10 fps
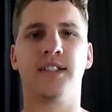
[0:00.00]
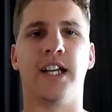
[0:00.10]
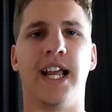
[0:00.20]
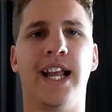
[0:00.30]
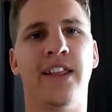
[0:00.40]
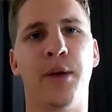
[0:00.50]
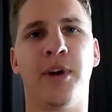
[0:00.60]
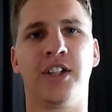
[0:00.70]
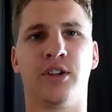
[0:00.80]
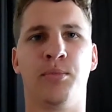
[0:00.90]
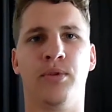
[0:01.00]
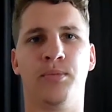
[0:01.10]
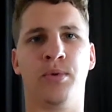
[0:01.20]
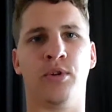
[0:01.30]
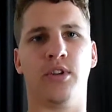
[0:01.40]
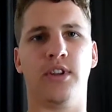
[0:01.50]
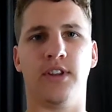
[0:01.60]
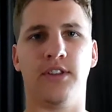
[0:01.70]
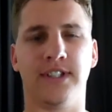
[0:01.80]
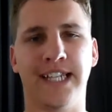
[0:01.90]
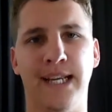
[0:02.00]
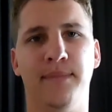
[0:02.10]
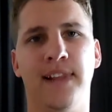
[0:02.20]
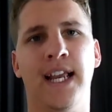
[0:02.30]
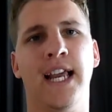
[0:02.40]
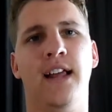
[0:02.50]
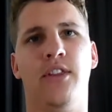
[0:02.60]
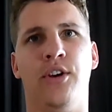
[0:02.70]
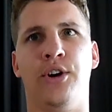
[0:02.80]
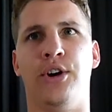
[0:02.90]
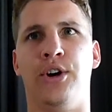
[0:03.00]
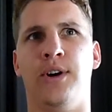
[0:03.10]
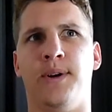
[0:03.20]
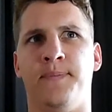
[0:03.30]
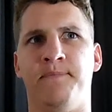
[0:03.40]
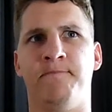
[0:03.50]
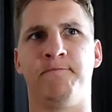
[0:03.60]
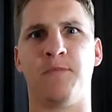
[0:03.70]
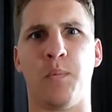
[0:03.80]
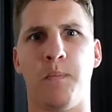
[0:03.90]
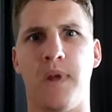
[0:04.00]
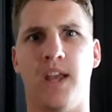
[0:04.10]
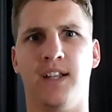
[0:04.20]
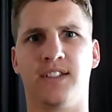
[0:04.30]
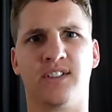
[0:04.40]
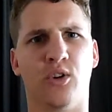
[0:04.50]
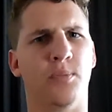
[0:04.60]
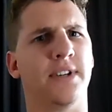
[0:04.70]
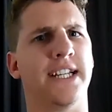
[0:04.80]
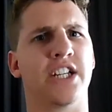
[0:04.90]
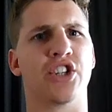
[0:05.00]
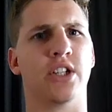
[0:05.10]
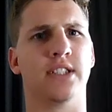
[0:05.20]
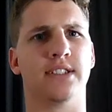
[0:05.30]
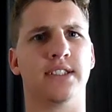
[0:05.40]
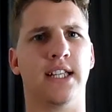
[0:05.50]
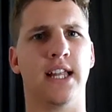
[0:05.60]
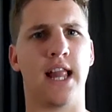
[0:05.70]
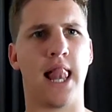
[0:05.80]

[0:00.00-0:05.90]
So yeah, in that post I'll put the team layout, the score predictions.